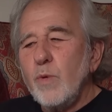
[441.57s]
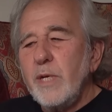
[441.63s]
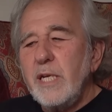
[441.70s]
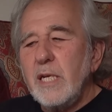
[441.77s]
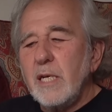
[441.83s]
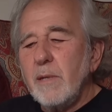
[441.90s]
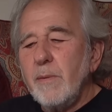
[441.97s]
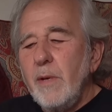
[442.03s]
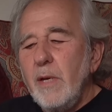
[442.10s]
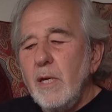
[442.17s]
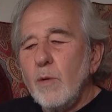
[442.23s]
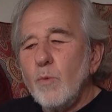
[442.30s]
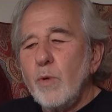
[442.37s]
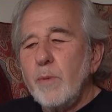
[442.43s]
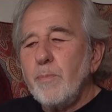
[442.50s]
read it,
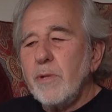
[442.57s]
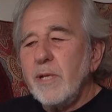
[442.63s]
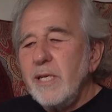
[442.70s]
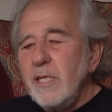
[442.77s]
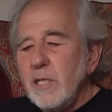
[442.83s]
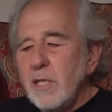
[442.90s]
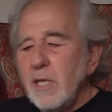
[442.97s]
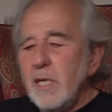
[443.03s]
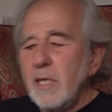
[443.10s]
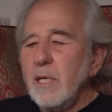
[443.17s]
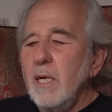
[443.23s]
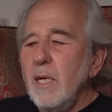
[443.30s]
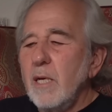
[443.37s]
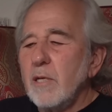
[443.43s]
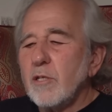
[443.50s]
replacing
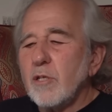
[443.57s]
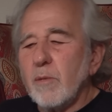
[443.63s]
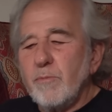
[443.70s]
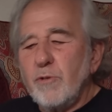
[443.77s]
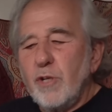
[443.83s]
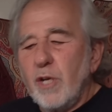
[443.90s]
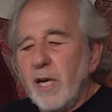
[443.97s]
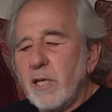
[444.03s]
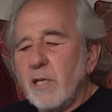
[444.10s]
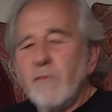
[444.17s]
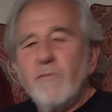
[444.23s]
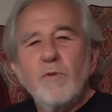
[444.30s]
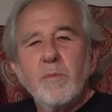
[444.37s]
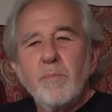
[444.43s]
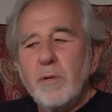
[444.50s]

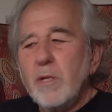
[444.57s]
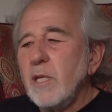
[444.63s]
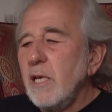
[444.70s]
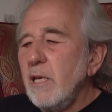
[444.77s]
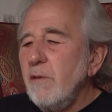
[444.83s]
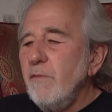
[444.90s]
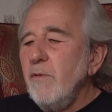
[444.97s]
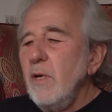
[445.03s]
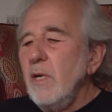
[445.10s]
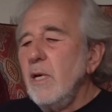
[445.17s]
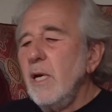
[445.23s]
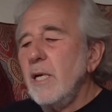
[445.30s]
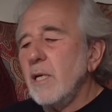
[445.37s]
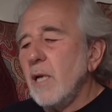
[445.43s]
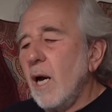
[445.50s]
subjective with belief
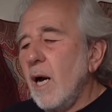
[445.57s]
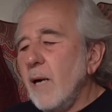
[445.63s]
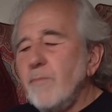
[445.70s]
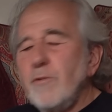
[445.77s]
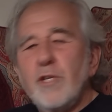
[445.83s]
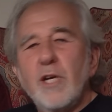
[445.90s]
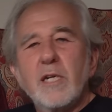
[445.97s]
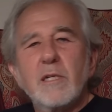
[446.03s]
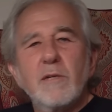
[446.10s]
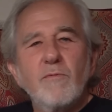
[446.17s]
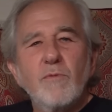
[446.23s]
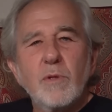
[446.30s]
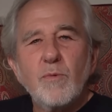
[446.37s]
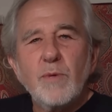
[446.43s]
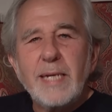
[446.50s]
and
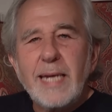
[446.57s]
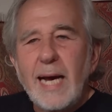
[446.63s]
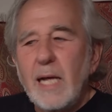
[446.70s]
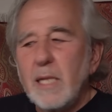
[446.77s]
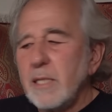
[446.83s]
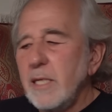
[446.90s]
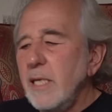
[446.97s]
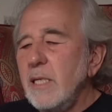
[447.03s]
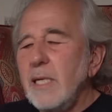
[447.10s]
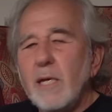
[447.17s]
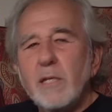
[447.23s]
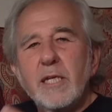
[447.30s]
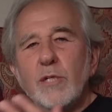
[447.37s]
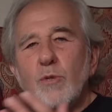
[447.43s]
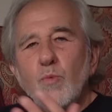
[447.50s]
objective with reality. Now
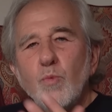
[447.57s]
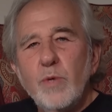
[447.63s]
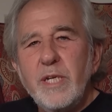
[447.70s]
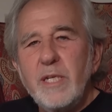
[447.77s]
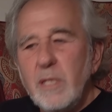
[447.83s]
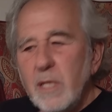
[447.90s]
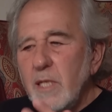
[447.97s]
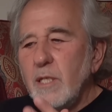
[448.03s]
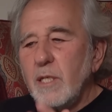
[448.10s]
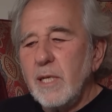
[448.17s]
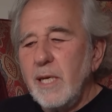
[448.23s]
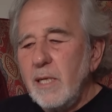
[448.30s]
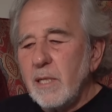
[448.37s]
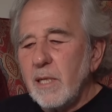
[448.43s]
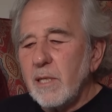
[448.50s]
let's read this
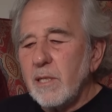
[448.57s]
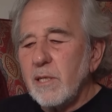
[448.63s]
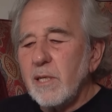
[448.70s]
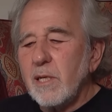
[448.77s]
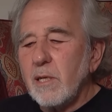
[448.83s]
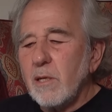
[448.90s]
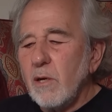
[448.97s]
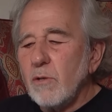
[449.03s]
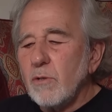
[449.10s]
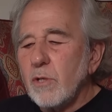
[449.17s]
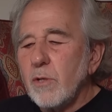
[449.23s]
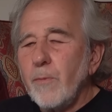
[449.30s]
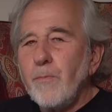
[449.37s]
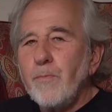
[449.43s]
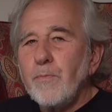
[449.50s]
sentence. And it
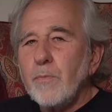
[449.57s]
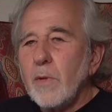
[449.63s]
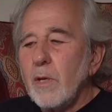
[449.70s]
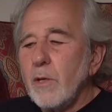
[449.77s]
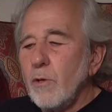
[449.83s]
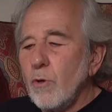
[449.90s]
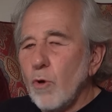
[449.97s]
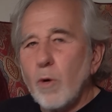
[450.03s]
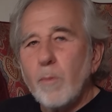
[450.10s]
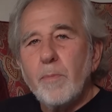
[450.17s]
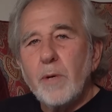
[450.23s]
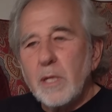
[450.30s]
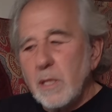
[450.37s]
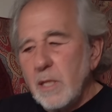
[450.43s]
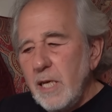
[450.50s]
goes, Your
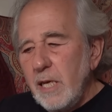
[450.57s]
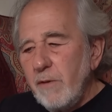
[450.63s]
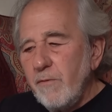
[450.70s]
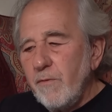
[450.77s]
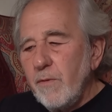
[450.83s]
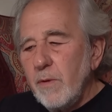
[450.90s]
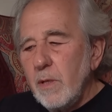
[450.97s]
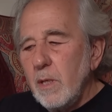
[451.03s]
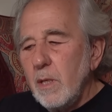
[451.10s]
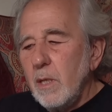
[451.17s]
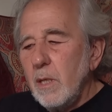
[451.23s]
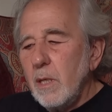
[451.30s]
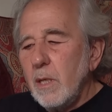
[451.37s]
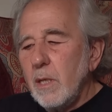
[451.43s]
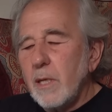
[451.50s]
belief
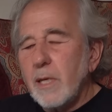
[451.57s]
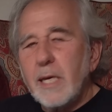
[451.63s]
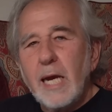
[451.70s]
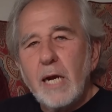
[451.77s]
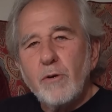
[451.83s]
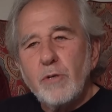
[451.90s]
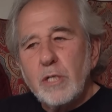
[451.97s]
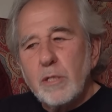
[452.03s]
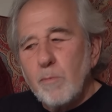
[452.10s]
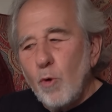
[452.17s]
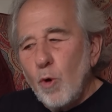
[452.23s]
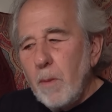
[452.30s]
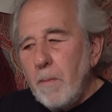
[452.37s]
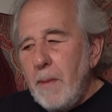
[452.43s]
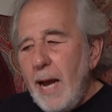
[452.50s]
carries
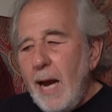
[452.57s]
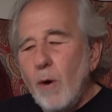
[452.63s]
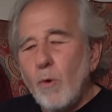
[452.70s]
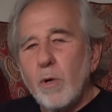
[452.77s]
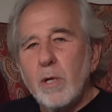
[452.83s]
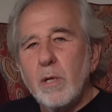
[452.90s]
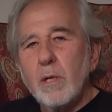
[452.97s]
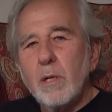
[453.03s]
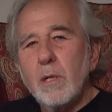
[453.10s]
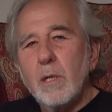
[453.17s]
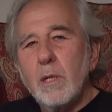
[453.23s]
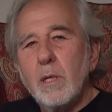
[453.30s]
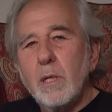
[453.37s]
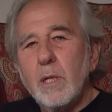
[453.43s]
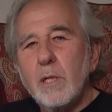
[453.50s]
more power
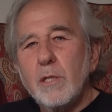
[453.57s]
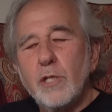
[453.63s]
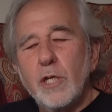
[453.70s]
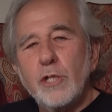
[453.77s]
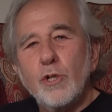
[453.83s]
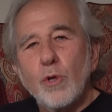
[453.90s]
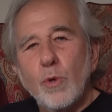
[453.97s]
than